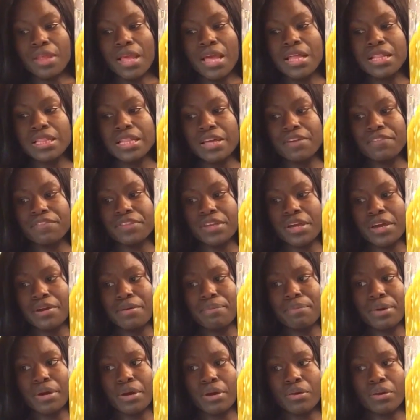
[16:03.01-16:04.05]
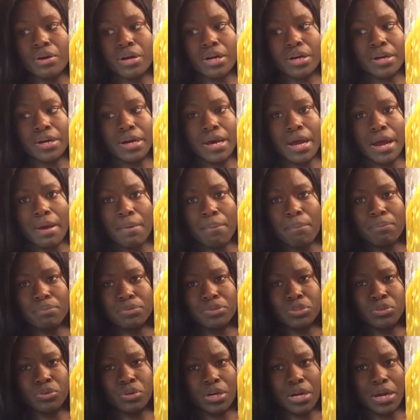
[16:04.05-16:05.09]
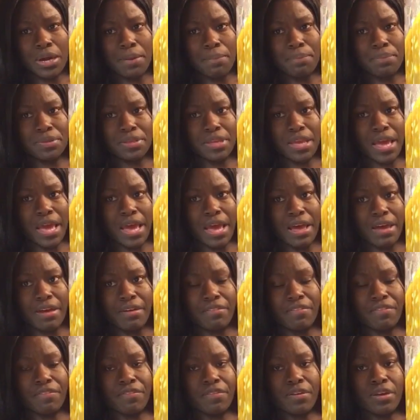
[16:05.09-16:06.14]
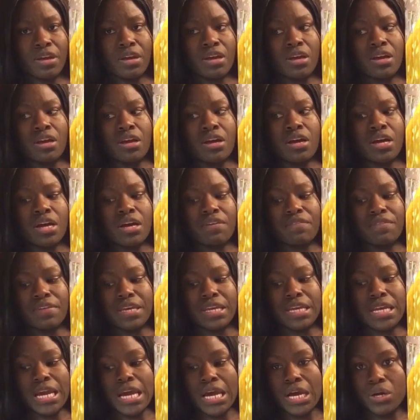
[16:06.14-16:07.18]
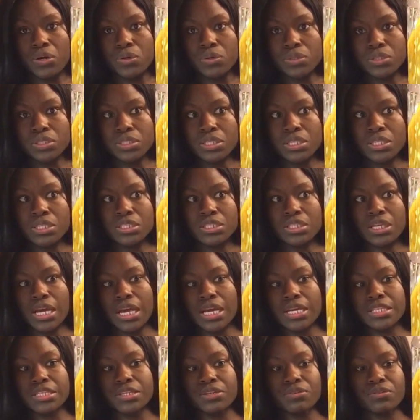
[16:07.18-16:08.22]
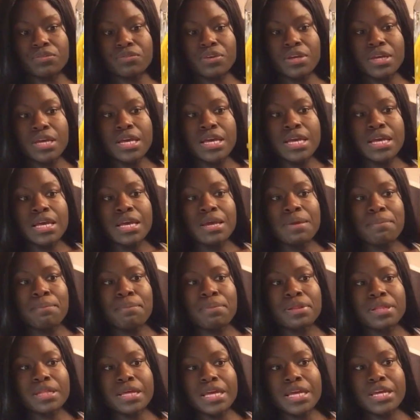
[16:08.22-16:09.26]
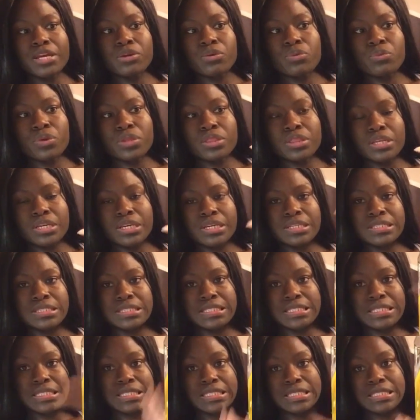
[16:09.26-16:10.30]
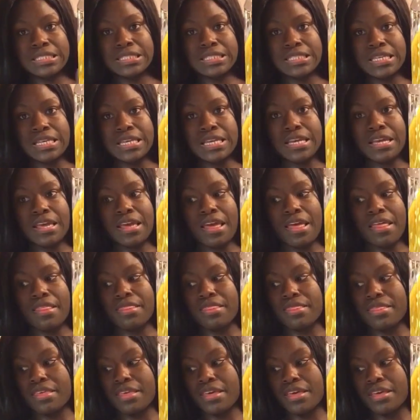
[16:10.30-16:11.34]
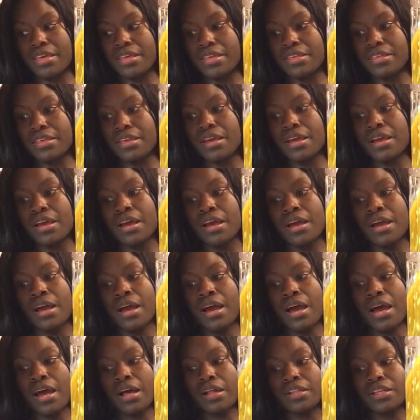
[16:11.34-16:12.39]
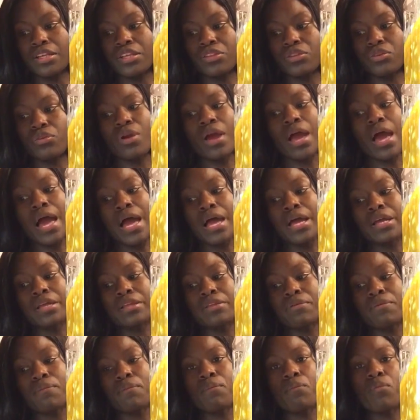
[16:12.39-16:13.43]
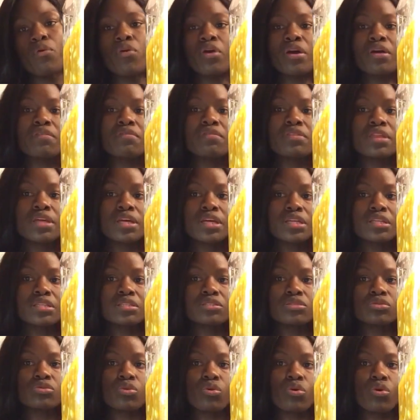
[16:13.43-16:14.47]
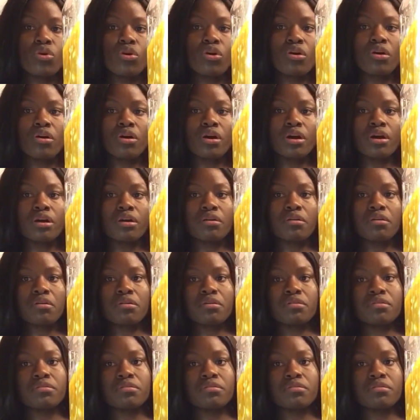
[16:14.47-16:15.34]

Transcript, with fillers: I left out about a cup to a cup and a half of it out to kind of play with the consistency and then I'll either add more of this or